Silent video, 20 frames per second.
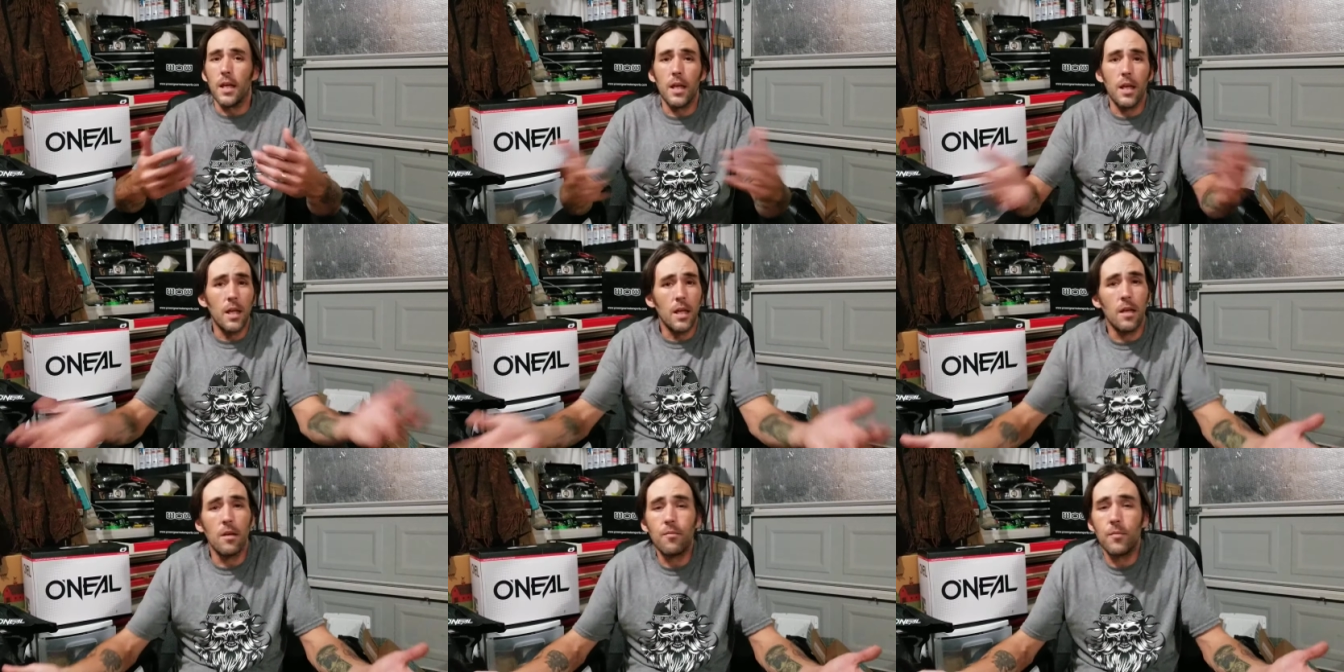
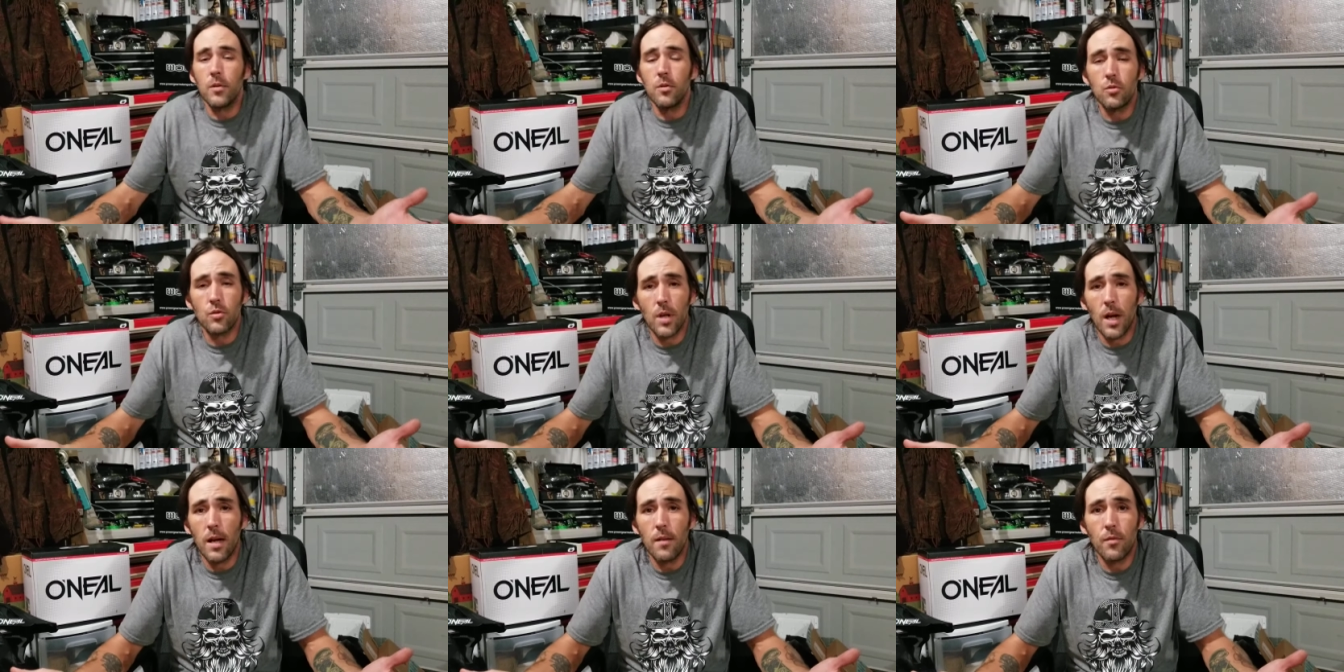If you
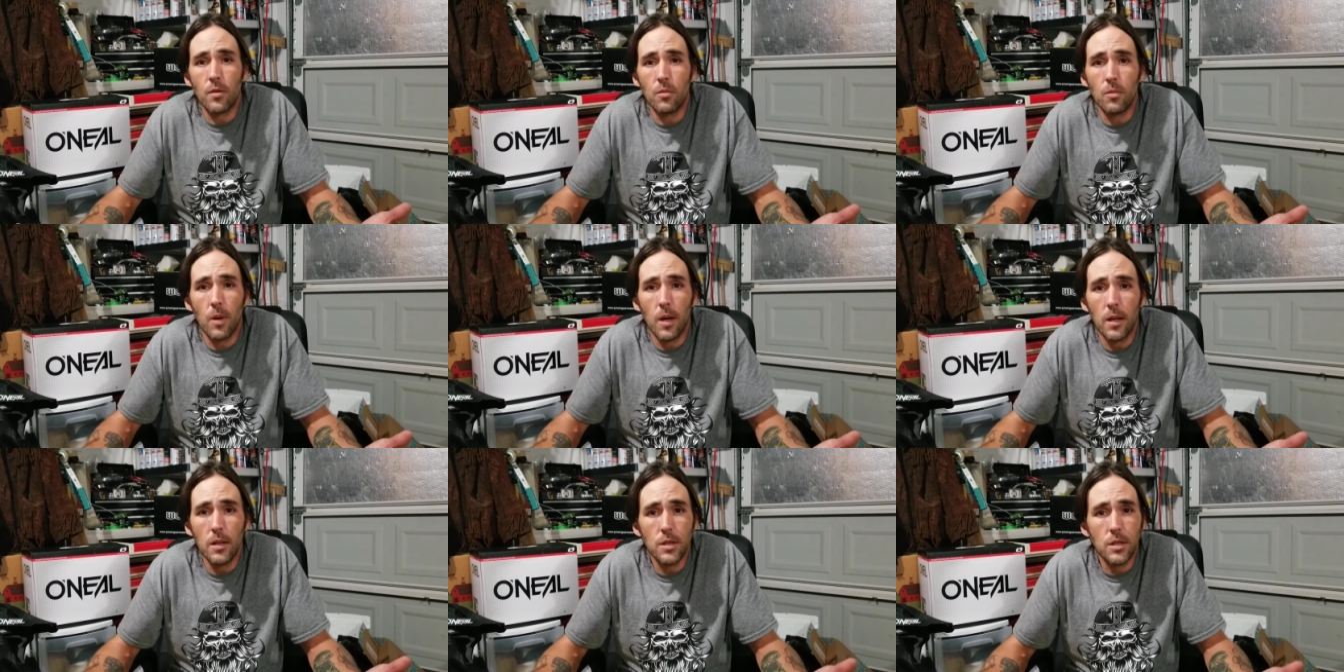drive a
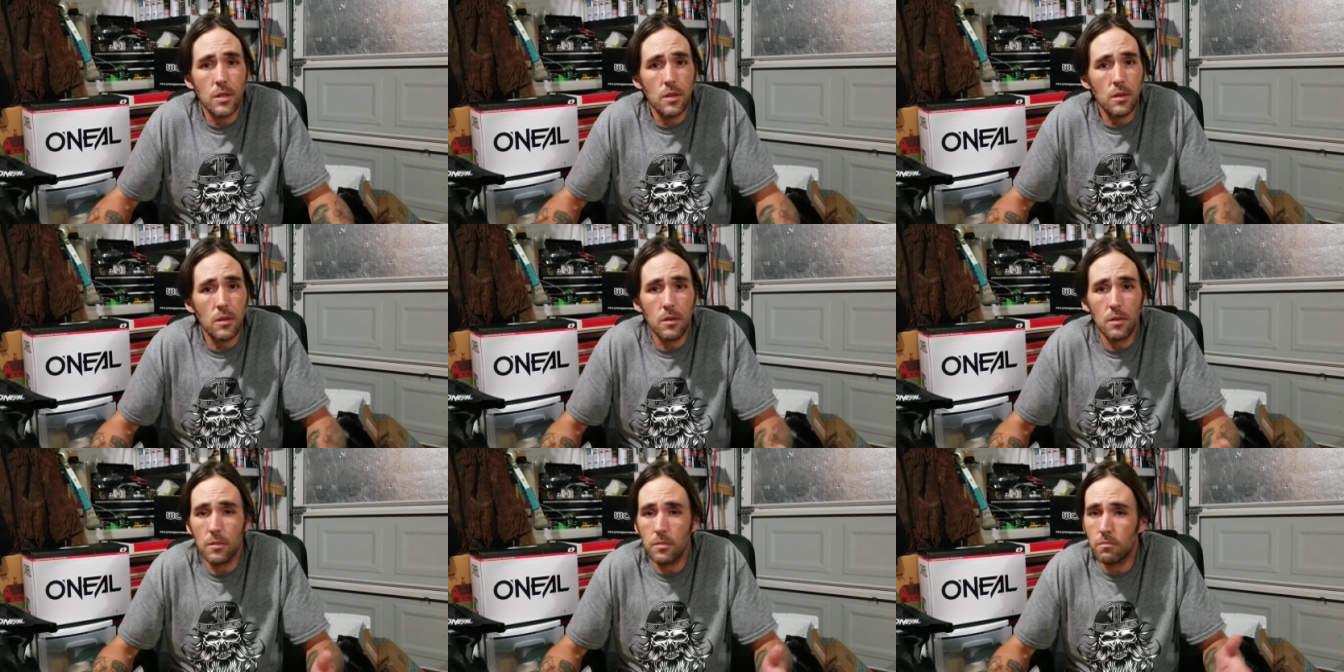
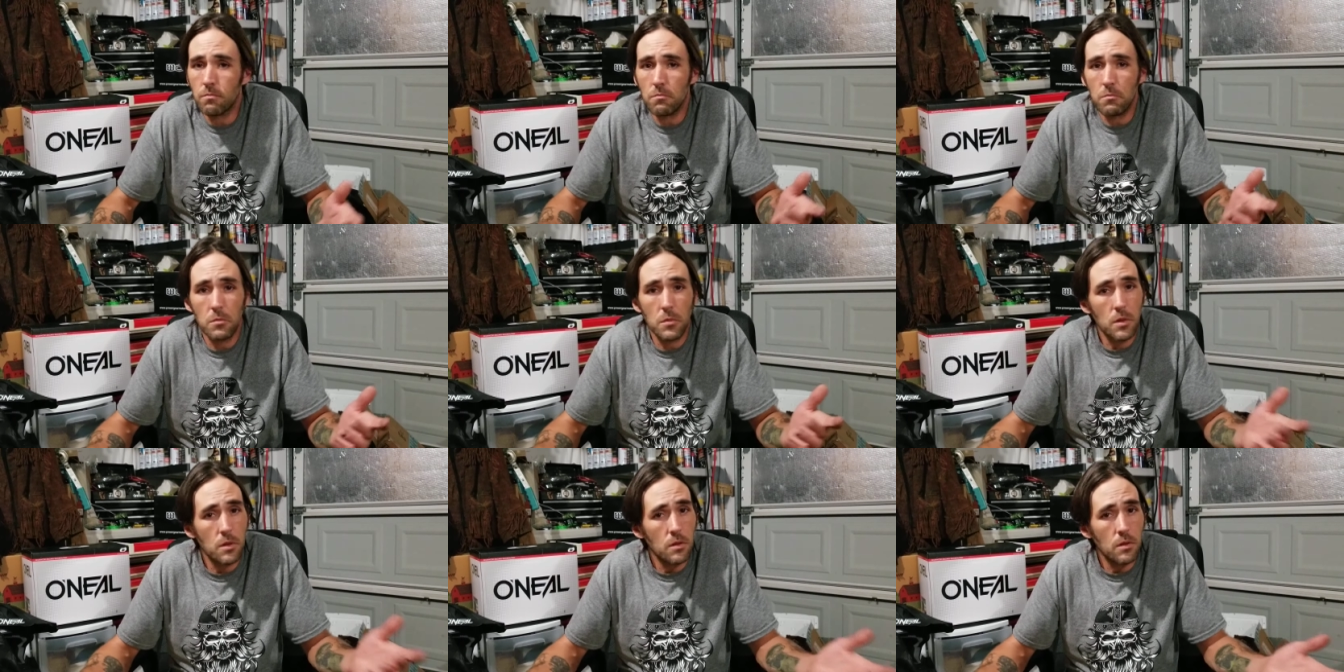Razor
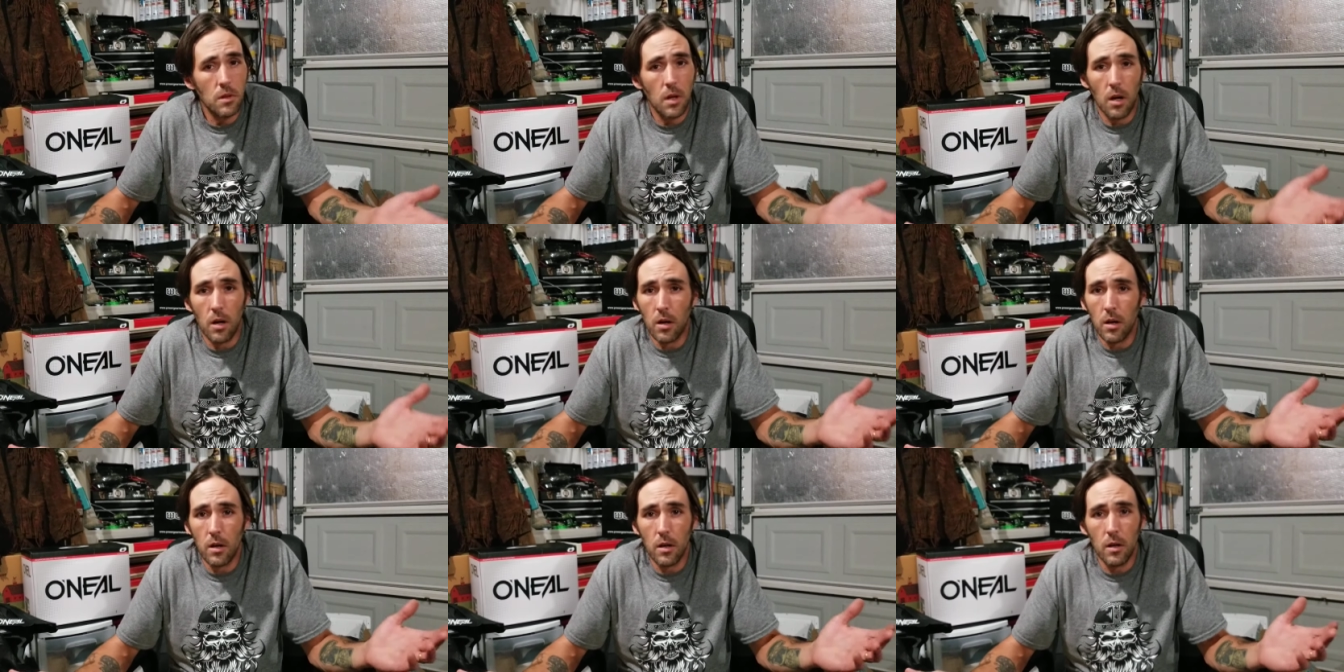
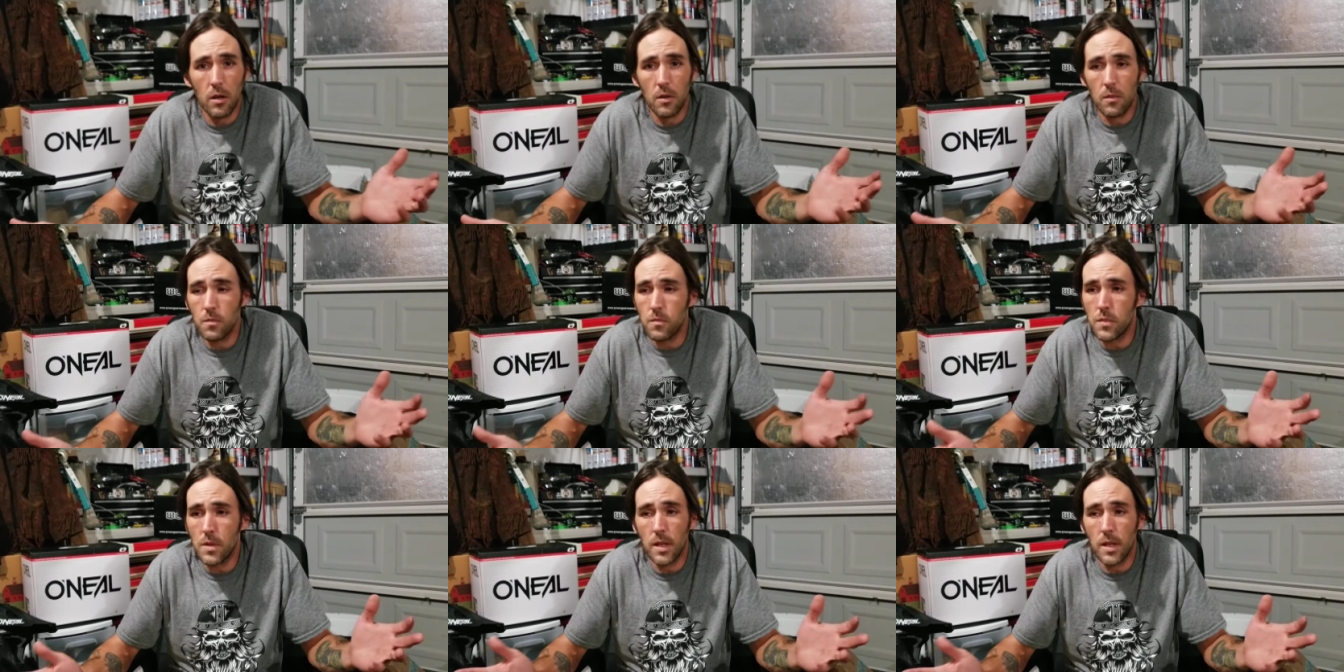or